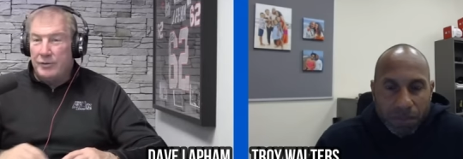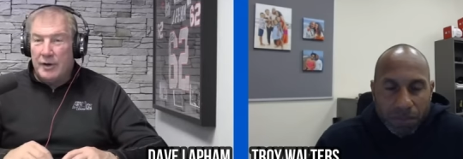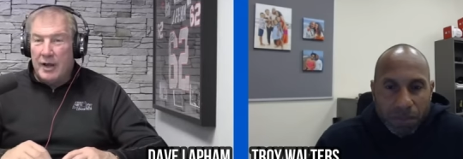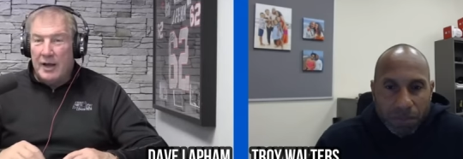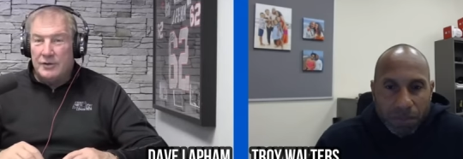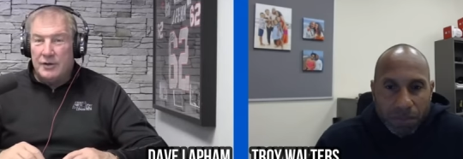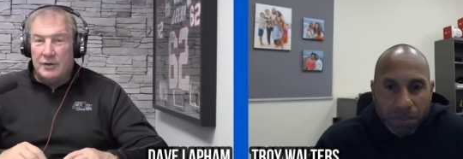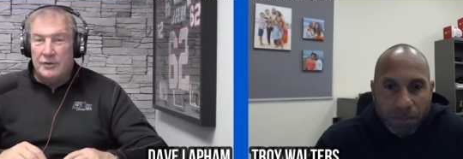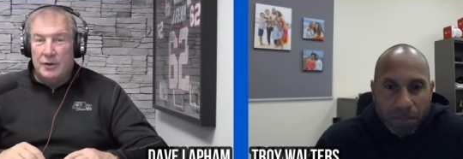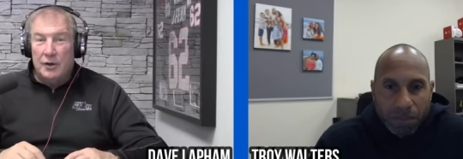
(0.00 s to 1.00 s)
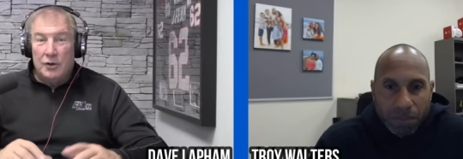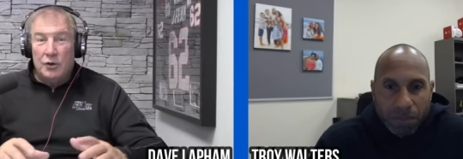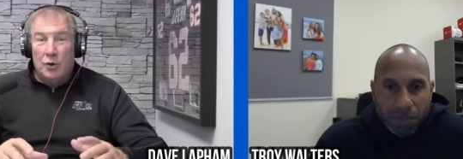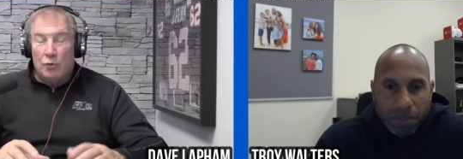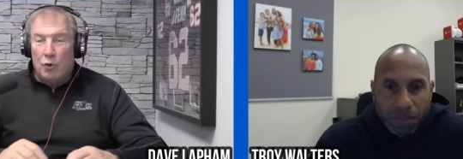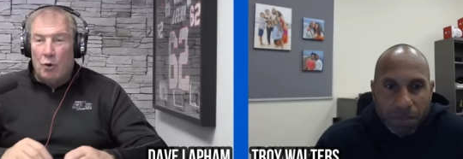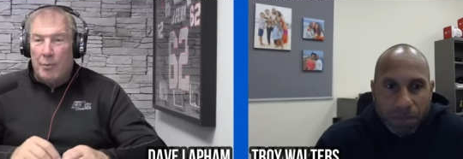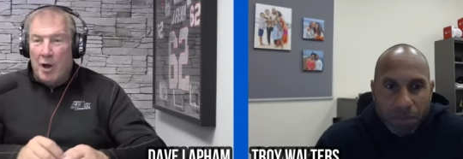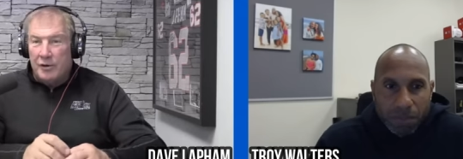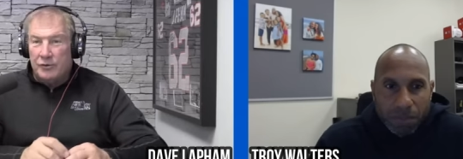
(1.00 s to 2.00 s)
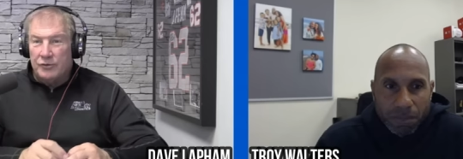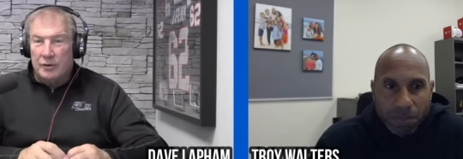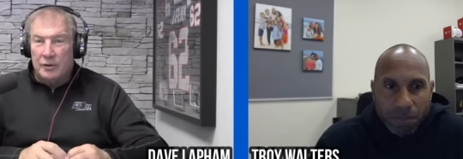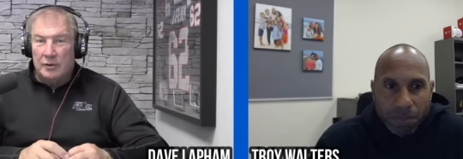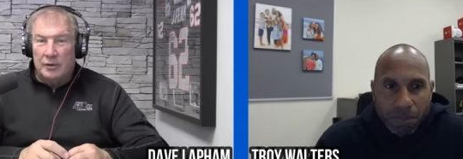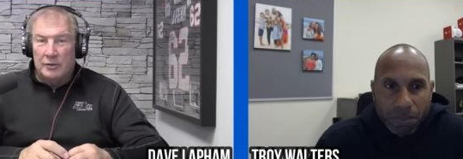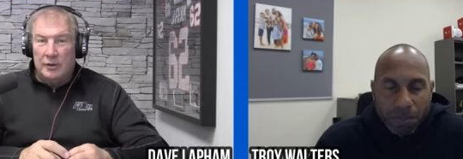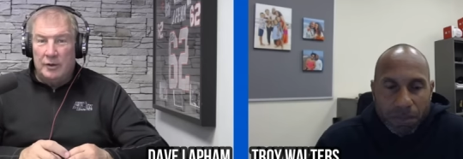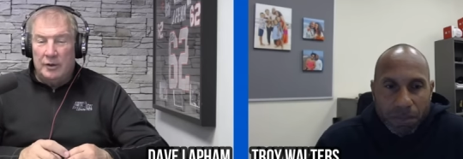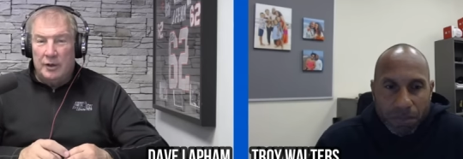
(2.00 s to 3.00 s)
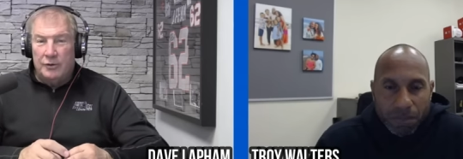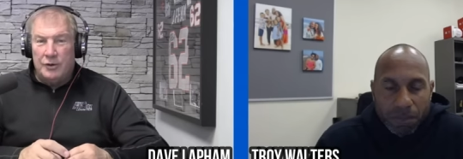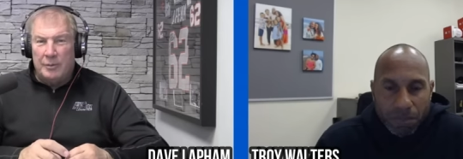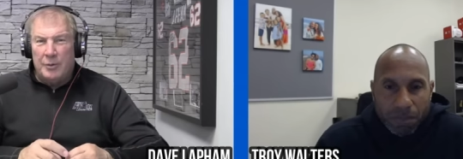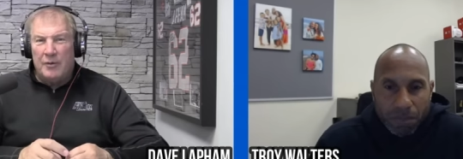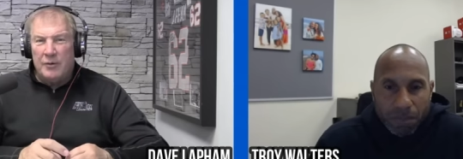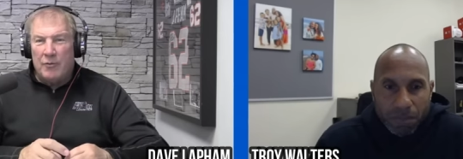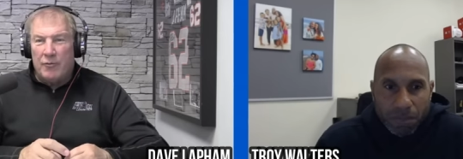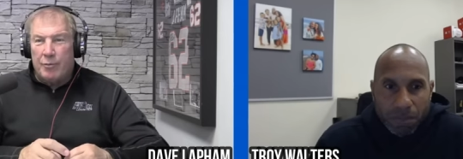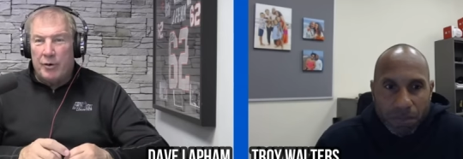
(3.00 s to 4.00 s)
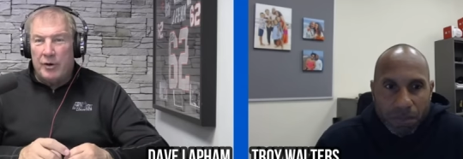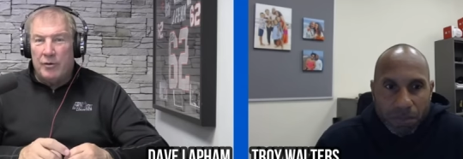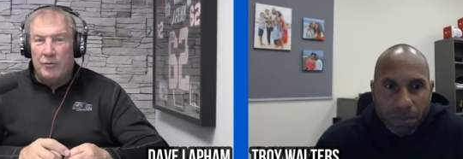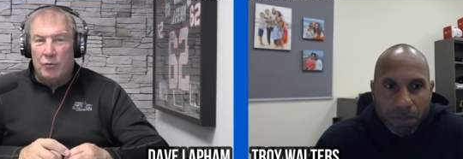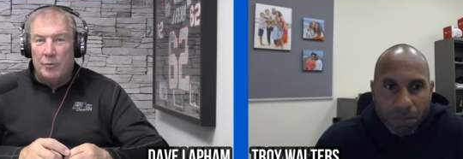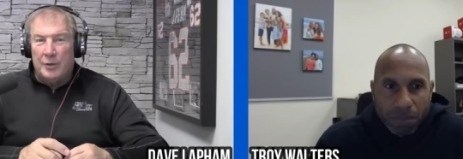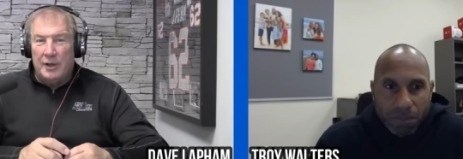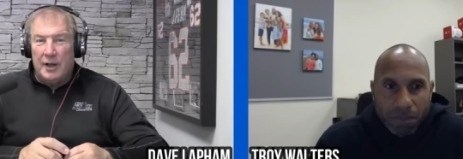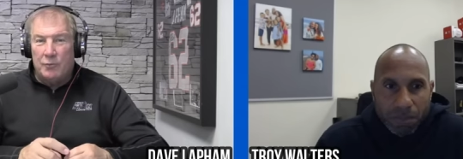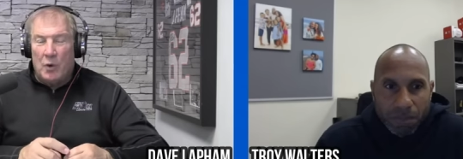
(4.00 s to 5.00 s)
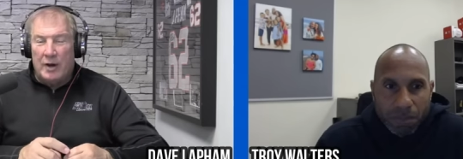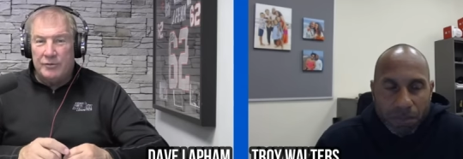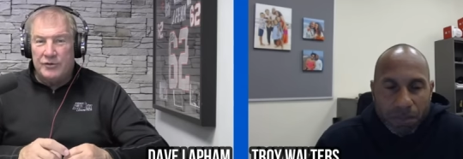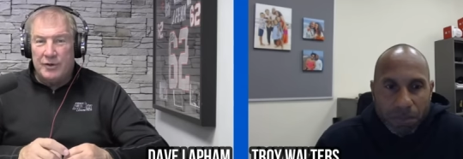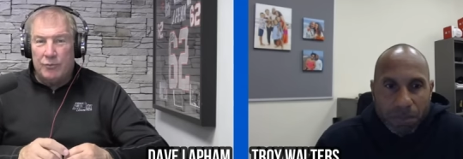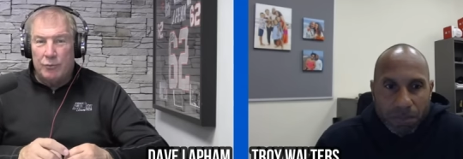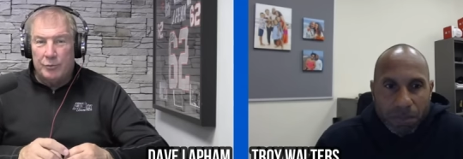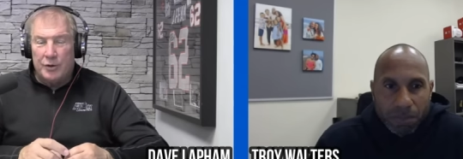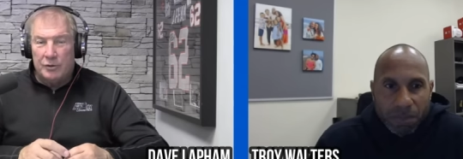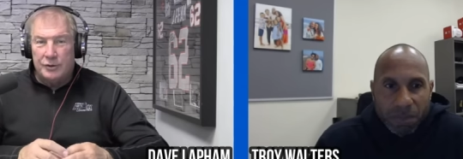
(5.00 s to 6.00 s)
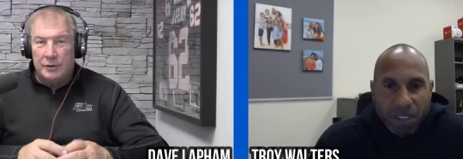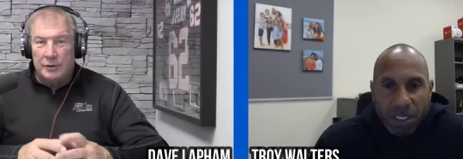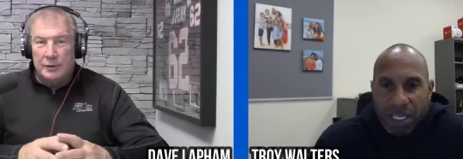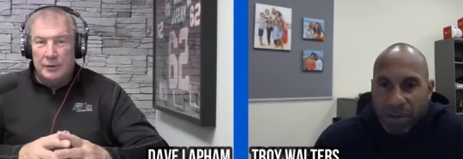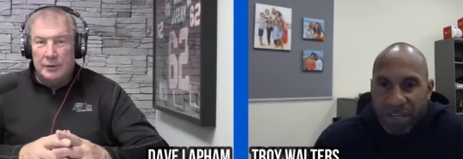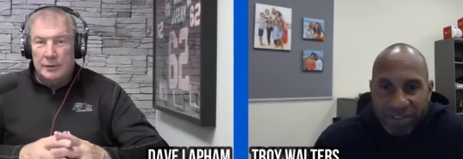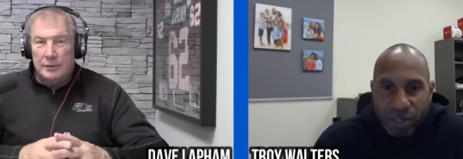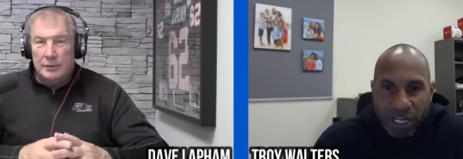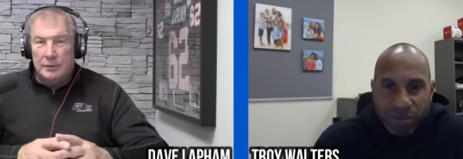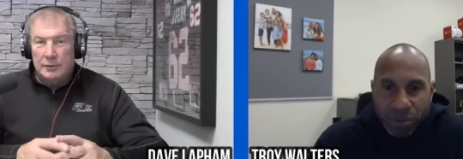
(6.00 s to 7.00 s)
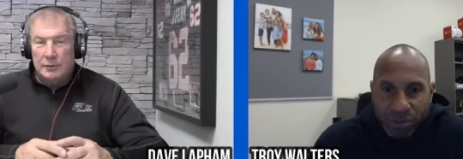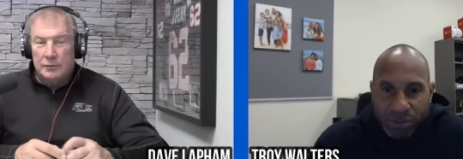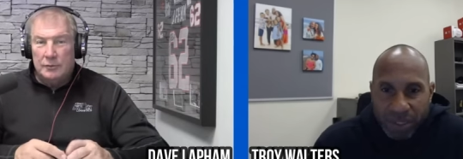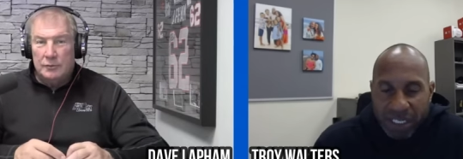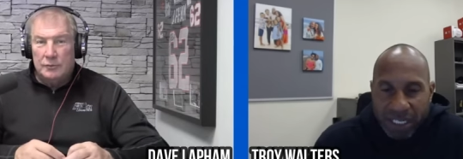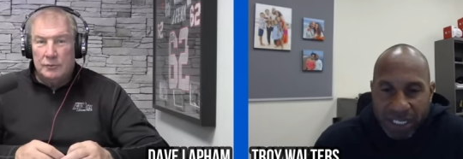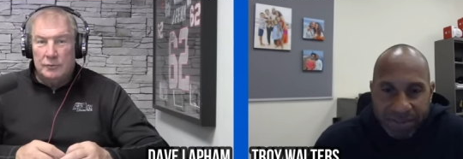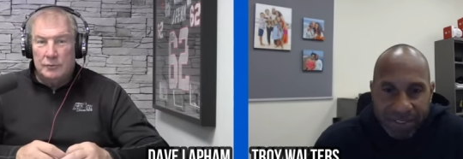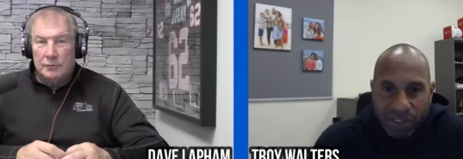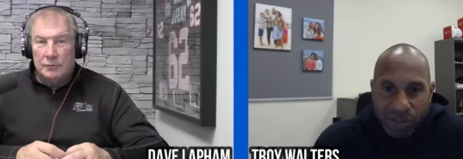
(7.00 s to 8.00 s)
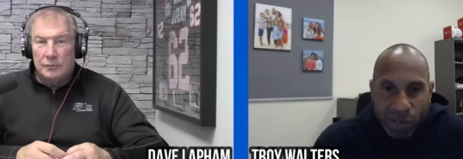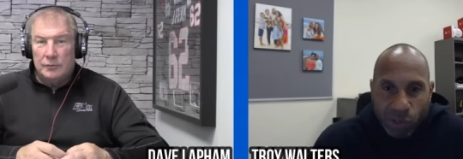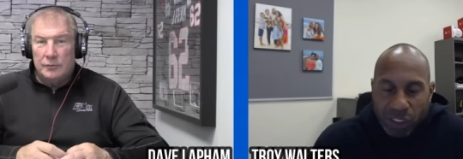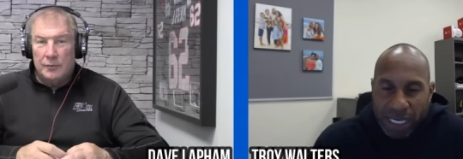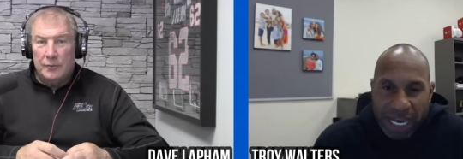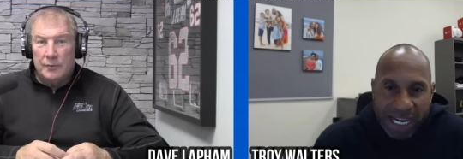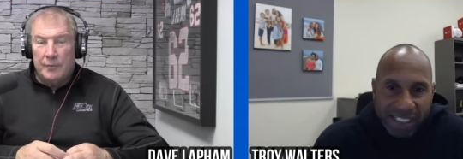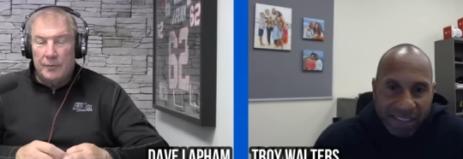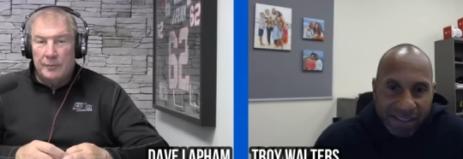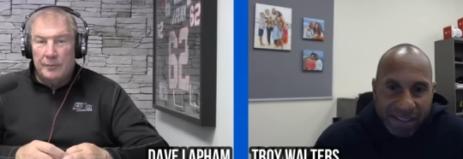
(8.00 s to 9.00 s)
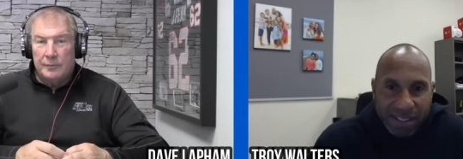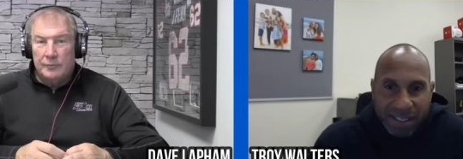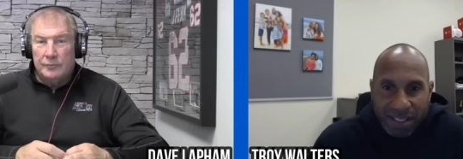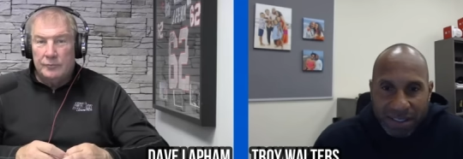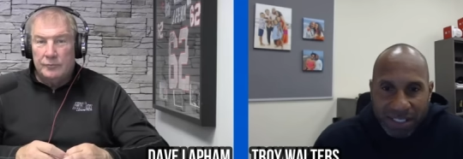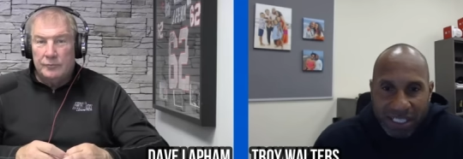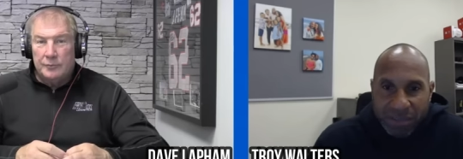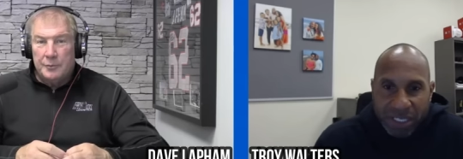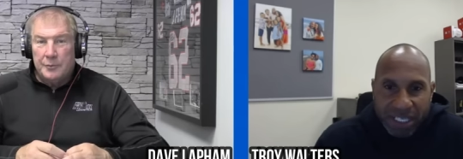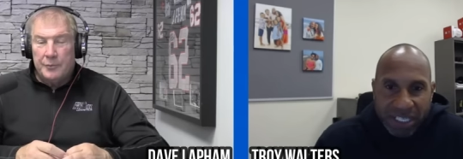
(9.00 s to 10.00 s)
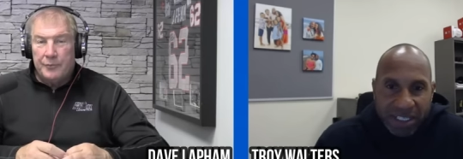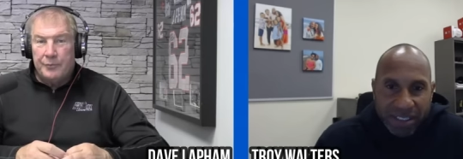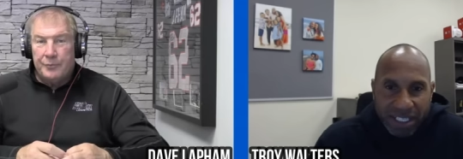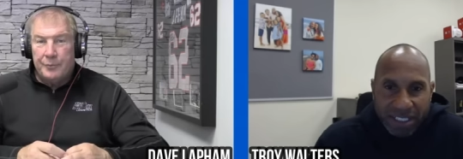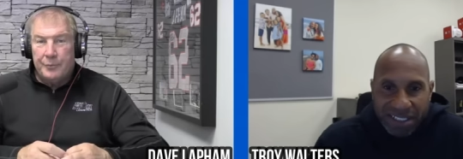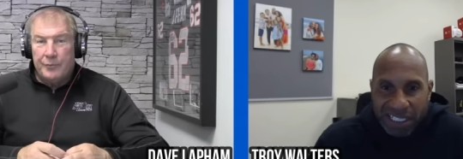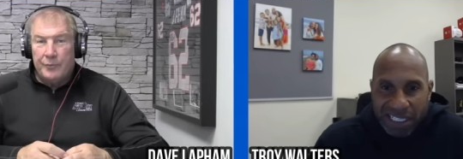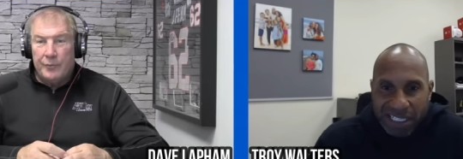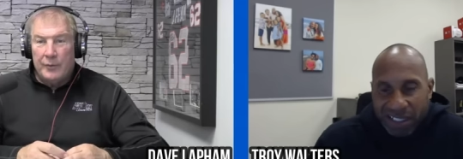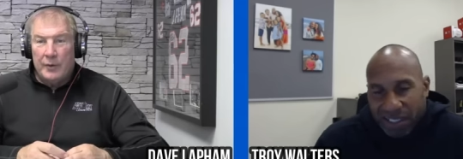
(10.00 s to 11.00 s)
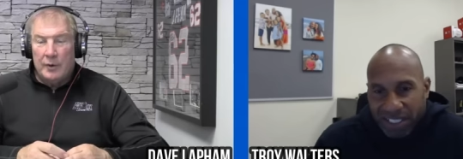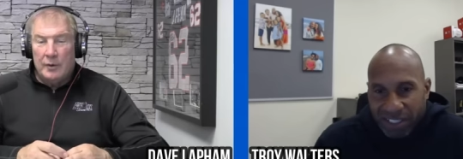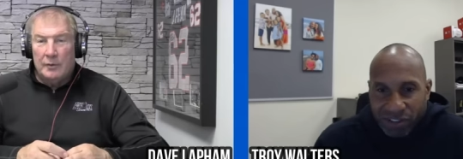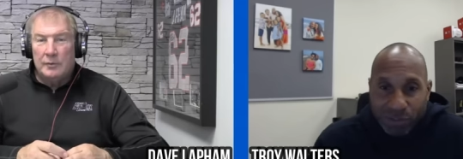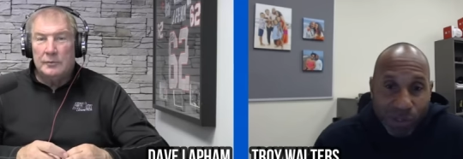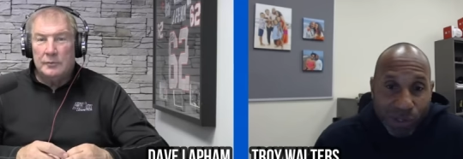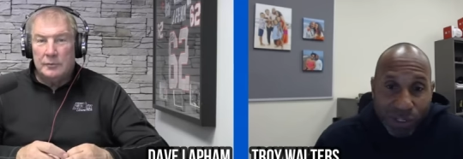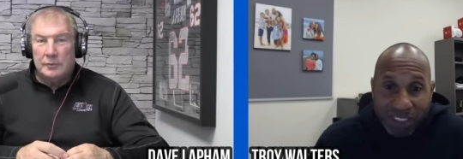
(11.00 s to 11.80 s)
Speaker 1: guys as you know role models, leadership. You have, you have a pretty good room in that wide receiver room, don't
Speaker 2: you? Yeah, we have great room. Um, you know, the older guys, uh, TB and, and Tee and, you know, Ja'Marr,